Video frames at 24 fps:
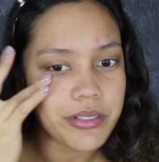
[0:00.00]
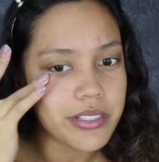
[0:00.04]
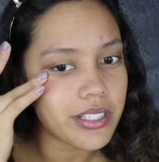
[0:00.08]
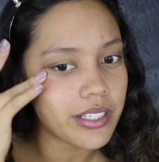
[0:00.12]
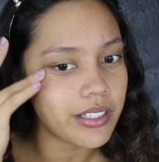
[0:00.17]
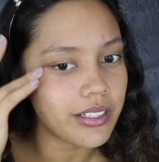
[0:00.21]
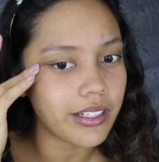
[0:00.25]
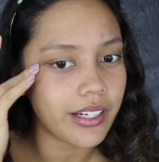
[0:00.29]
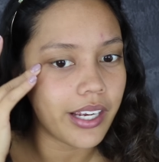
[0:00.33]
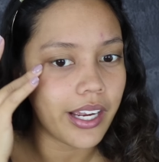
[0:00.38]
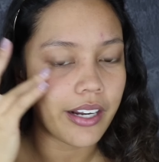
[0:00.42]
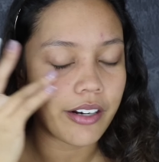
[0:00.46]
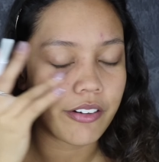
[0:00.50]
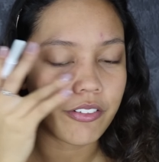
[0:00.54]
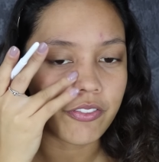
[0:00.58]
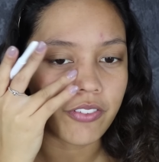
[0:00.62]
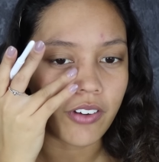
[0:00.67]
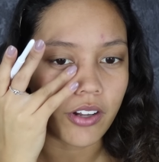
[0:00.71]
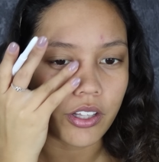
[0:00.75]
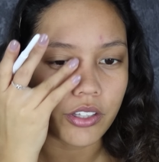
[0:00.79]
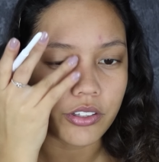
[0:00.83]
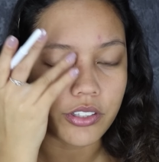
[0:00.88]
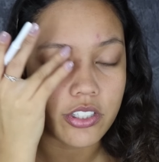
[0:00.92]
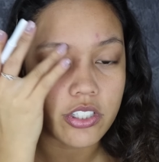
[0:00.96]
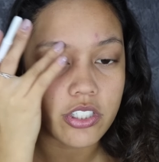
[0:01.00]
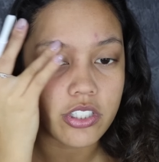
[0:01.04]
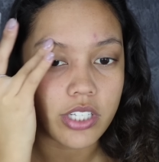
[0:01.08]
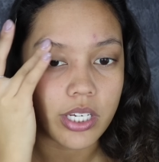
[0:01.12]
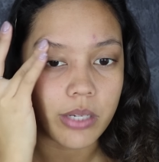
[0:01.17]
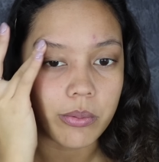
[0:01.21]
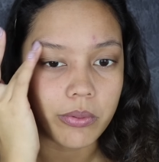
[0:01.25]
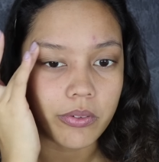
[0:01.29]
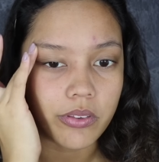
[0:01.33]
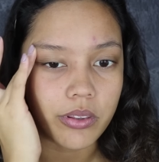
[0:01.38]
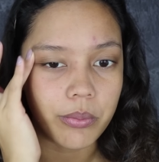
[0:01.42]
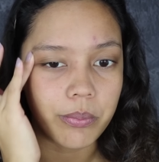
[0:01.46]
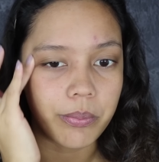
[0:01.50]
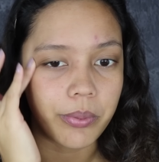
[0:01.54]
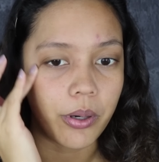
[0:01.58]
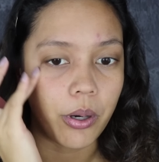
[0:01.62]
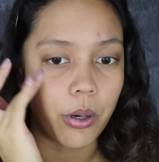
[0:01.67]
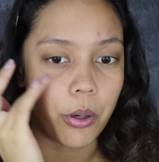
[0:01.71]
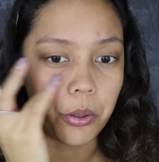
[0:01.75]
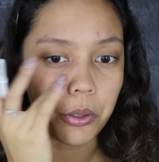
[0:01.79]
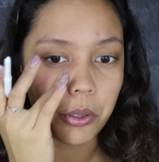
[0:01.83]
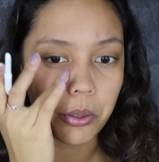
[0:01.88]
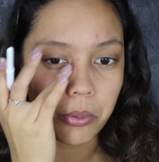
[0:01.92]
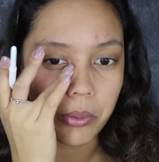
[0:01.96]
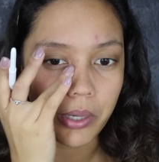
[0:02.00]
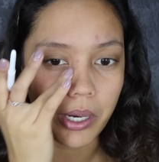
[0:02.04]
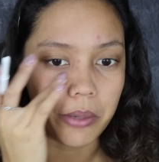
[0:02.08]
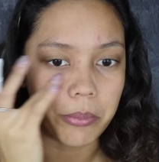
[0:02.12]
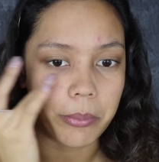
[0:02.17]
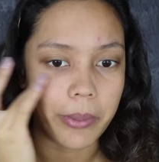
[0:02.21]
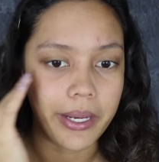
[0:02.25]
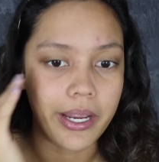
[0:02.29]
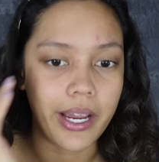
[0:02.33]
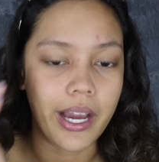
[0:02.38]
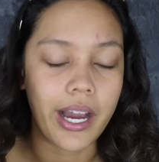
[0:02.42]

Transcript: just going to kind of follow the shape of the bone around my